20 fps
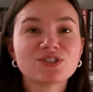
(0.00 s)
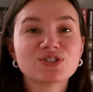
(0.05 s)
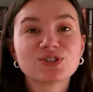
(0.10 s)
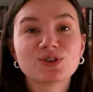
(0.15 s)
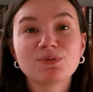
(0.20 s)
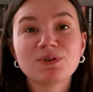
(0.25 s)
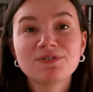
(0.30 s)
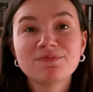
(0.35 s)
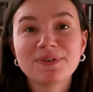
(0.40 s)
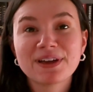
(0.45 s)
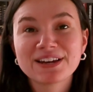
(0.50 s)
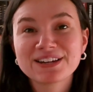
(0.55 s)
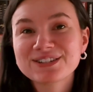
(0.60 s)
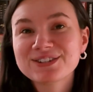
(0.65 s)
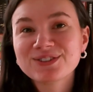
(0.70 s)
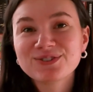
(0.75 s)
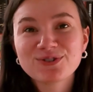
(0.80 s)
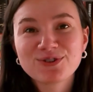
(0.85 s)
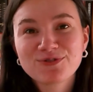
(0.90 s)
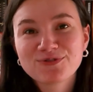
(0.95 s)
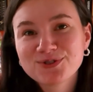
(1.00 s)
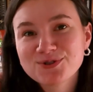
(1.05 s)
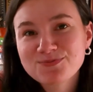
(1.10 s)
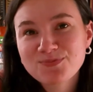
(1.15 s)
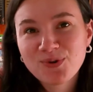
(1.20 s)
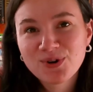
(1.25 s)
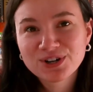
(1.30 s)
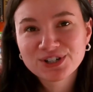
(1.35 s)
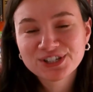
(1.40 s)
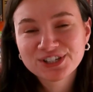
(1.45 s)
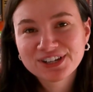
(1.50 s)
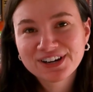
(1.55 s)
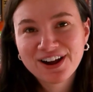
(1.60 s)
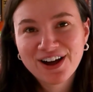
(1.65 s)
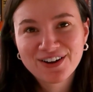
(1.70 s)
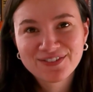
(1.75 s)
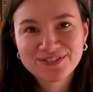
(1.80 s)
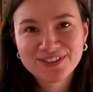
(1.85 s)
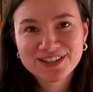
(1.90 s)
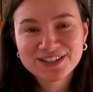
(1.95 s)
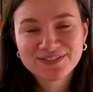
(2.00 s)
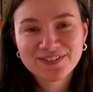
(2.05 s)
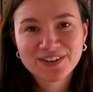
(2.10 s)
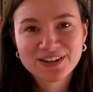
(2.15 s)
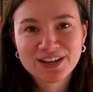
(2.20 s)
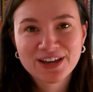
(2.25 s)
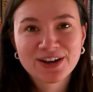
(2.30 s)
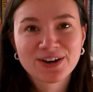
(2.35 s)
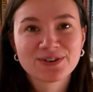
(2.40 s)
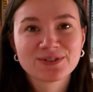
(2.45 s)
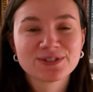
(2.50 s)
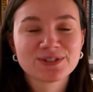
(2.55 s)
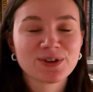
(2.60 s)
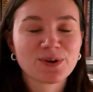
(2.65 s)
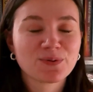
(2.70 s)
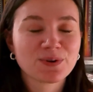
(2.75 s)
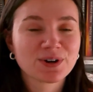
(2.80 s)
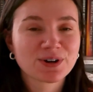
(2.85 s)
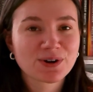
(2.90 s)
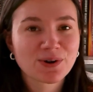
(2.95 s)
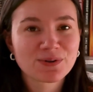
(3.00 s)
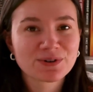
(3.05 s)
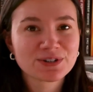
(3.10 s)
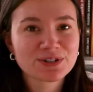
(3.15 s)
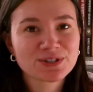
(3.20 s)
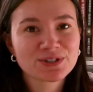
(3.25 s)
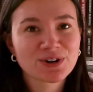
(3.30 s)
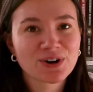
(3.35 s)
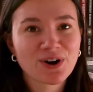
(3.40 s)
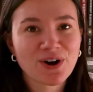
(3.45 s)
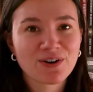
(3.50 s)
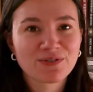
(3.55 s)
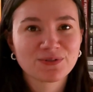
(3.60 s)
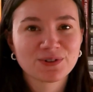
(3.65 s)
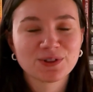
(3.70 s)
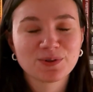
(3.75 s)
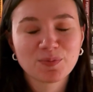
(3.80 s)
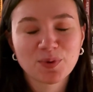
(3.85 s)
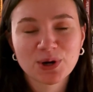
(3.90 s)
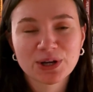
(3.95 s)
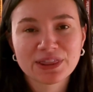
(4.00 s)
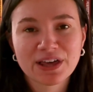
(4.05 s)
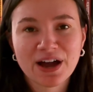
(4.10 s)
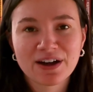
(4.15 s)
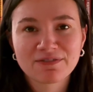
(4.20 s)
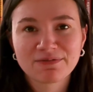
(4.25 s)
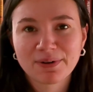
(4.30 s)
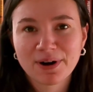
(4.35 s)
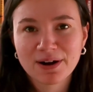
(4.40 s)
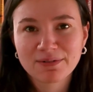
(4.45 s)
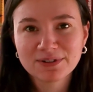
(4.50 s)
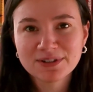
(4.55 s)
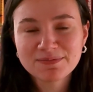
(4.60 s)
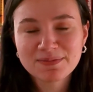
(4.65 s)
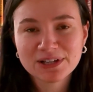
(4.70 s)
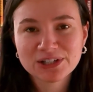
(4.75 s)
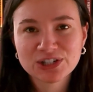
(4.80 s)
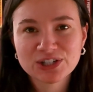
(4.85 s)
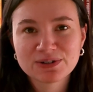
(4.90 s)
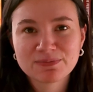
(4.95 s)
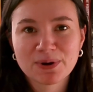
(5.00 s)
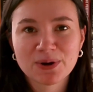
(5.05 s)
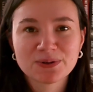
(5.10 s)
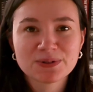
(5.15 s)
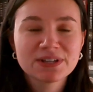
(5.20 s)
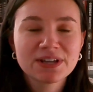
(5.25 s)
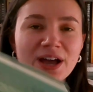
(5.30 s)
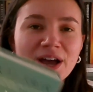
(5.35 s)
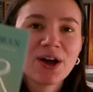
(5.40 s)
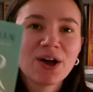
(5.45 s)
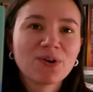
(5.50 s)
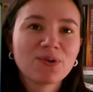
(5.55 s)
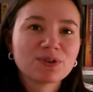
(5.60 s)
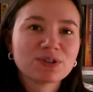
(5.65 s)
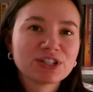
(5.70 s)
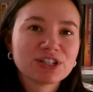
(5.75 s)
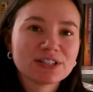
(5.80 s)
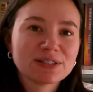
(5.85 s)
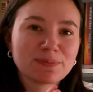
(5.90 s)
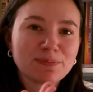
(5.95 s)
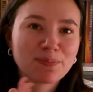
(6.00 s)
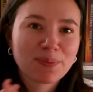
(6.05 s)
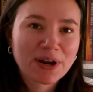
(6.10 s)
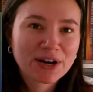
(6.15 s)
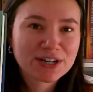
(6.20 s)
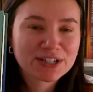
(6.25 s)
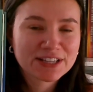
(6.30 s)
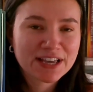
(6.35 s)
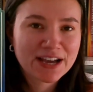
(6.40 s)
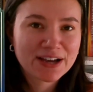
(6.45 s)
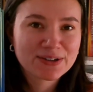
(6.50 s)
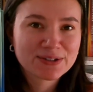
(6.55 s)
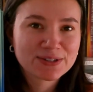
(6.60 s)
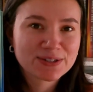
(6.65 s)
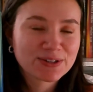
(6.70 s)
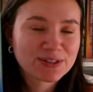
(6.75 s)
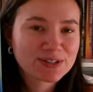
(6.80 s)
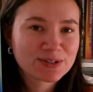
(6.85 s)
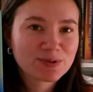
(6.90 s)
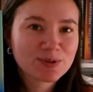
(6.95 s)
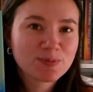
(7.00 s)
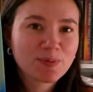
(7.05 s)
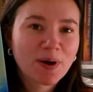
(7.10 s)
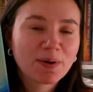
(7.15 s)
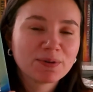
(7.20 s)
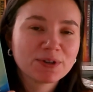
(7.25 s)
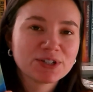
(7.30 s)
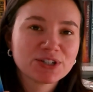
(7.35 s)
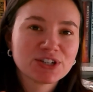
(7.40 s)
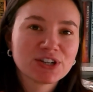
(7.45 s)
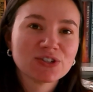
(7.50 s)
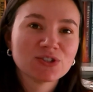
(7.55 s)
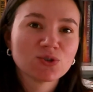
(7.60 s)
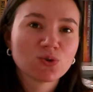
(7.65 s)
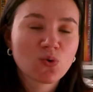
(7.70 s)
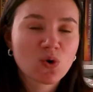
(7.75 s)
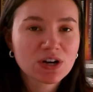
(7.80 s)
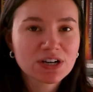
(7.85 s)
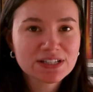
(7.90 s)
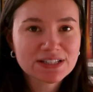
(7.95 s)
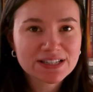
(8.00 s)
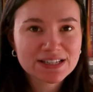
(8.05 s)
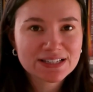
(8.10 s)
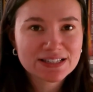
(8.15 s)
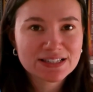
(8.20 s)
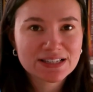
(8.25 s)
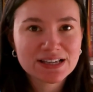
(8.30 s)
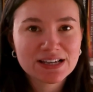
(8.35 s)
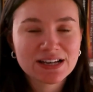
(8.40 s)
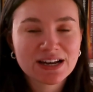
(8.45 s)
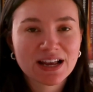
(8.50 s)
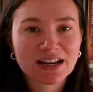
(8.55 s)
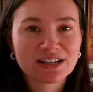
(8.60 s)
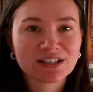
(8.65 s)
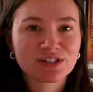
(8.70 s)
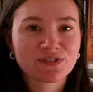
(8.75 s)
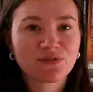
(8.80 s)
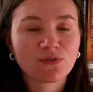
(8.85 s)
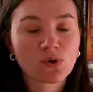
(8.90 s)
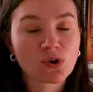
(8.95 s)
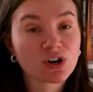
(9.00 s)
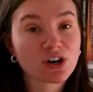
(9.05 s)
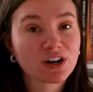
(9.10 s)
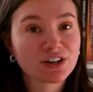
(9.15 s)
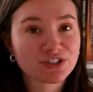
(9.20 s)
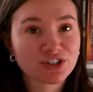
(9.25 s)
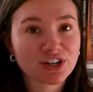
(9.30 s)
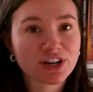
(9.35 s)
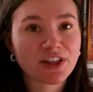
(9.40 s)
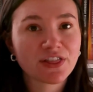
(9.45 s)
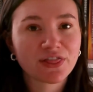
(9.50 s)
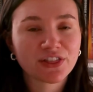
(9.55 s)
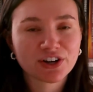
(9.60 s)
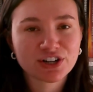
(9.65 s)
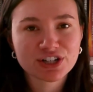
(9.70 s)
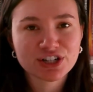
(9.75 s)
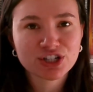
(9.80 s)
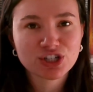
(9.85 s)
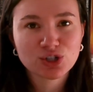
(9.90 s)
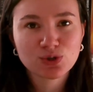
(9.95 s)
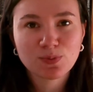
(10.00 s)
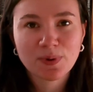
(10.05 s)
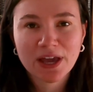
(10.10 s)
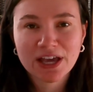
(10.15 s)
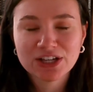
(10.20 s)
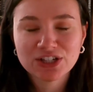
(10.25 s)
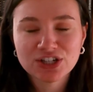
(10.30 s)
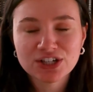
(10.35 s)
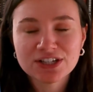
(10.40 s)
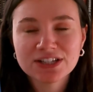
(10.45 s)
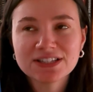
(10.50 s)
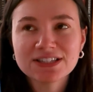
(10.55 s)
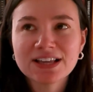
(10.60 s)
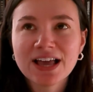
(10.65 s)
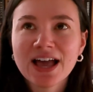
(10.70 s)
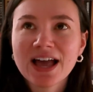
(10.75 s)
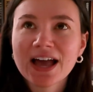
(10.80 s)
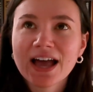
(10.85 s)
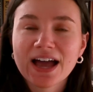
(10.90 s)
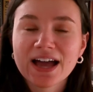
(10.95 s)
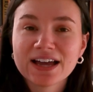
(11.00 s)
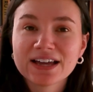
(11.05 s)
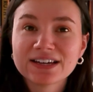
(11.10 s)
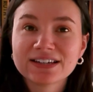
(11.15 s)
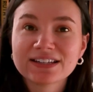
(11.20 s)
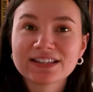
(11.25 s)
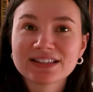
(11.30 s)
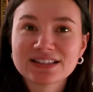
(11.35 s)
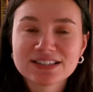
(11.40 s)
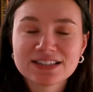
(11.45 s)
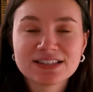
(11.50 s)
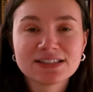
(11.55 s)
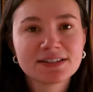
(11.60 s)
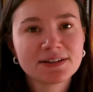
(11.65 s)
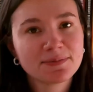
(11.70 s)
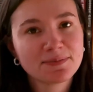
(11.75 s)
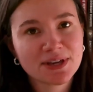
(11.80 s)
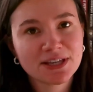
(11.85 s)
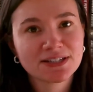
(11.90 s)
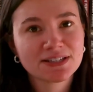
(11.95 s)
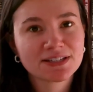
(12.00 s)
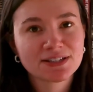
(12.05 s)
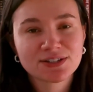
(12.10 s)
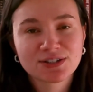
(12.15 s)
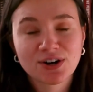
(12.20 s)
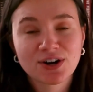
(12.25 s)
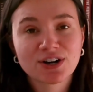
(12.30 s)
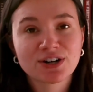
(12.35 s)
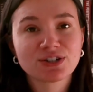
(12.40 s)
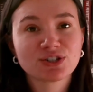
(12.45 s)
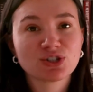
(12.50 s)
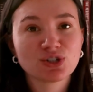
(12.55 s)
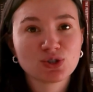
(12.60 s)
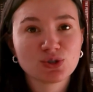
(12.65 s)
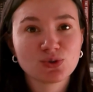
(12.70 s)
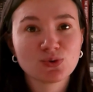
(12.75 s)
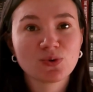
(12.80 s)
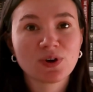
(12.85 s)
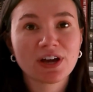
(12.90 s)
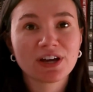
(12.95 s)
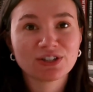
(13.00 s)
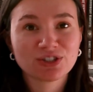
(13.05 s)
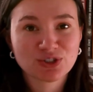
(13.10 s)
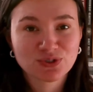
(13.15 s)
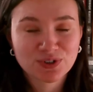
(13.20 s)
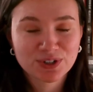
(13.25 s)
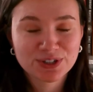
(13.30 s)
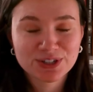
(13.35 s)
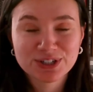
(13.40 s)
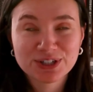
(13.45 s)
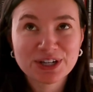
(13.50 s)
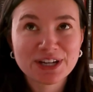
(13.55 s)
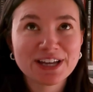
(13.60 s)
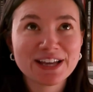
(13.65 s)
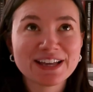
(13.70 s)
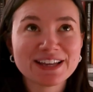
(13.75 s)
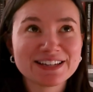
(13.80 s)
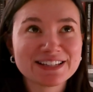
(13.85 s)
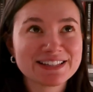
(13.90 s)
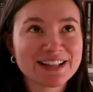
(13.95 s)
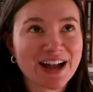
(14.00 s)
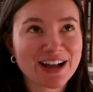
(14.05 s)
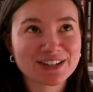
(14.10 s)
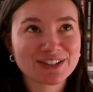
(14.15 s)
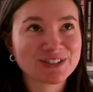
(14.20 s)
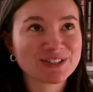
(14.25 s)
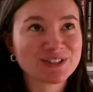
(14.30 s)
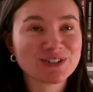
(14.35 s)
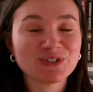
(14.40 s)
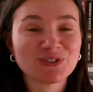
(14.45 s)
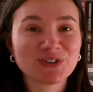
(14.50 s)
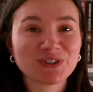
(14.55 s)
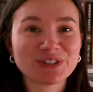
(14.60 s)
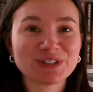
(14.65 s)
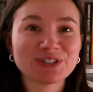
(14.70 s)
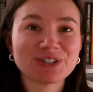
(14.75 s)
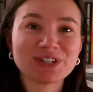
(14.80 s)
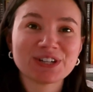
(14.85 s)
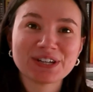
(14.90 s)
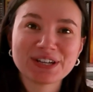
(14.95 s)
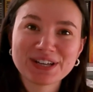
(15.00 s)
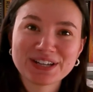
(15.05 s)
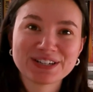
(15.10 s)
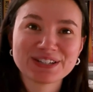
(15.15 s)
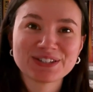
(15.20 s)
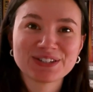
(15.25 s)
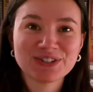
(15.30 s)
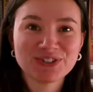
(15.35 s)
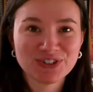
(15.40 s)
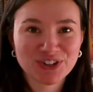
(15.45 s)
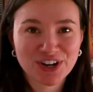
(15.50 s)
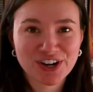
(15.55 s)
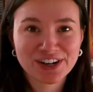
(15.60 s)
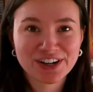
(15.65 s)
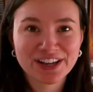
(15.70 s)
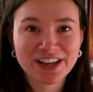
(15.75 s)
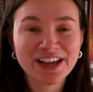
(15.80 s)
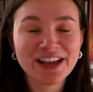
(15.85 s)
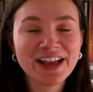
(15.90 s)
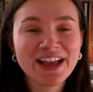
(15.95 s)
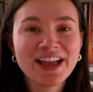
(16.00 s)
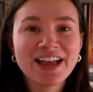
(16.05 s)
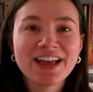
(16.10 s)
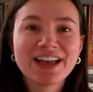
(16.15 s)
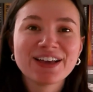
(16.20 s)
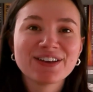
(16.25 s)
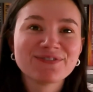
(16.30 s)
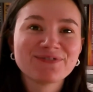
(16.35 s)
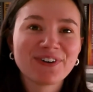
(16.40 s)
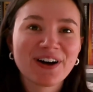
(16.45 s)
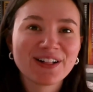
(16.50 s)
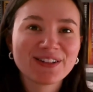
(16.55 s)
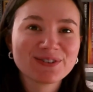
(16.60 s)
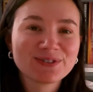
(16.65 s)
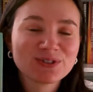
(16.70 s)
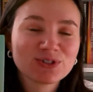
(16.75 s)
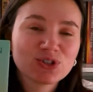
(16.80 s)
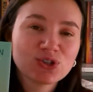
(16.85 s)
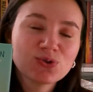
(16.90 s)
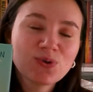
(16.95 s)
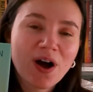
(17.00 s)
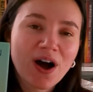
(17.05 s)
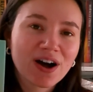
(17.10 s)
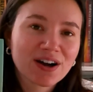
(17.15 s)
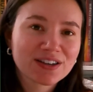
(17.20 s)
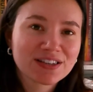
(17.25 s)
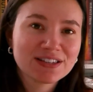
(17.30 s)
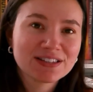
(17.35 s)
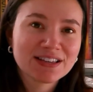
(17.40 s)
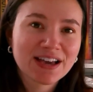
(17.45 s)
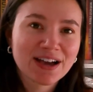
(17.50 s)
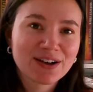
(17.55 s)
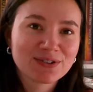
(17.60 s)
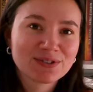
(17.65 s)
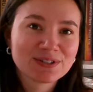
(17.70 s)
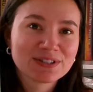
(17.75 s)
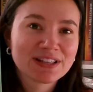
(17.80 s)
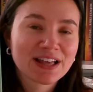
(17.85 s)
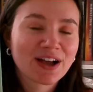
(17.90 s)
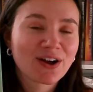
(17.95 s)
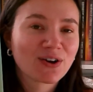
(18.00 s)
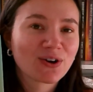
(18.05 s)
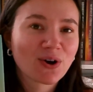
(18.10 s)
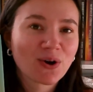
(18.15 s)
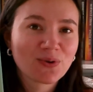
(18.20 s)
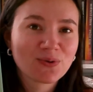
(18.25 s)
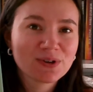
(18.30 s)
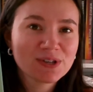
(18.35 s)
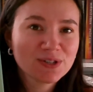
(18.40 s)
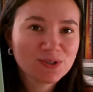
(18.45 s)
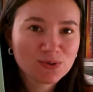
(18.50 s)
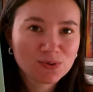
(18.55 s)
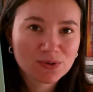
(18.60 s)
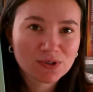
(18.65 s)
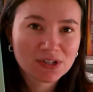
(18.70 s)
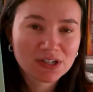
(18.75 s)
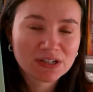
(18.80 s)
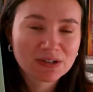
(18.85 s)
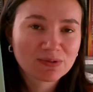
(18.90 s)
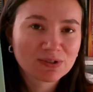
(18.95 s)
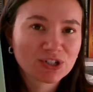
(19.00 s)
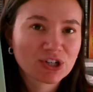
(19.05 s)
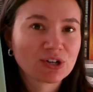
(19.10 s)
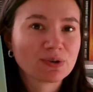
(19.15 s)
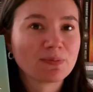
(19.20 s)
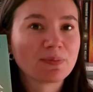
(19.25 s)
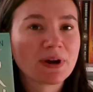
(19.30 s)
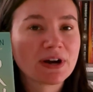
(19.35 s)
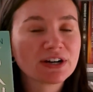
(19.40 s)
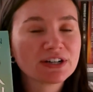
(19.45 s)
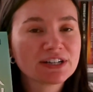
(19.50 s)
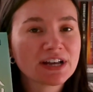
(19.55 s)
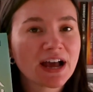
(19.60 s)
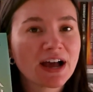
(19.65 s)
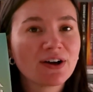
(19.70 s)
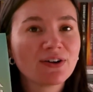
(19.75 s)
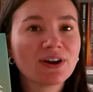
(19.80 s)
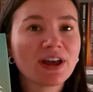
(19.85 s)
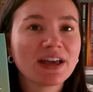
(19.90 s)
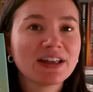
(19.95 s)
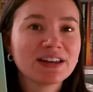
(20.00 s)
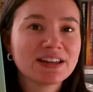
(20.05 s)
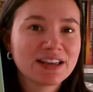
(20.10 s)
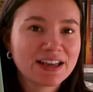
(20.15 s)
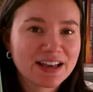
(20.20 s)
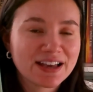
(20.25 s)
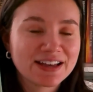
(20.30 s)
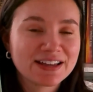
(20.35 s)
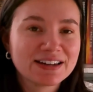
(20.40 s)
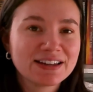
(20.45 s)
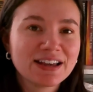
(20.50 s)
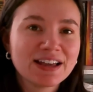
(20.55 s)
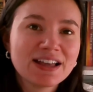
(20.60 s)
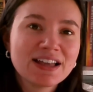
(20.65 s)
So we've made it to the review portion of this video. So we are going to start off with the book that I've probably mentioned most, which is Beartown. So this was published in 2016 and is 432 pages. And this is an amazing start to a trilogy. It is not just a trilogy, it is a journey. It follows two hockey towns that are always dueling, which are Beartown and Ked.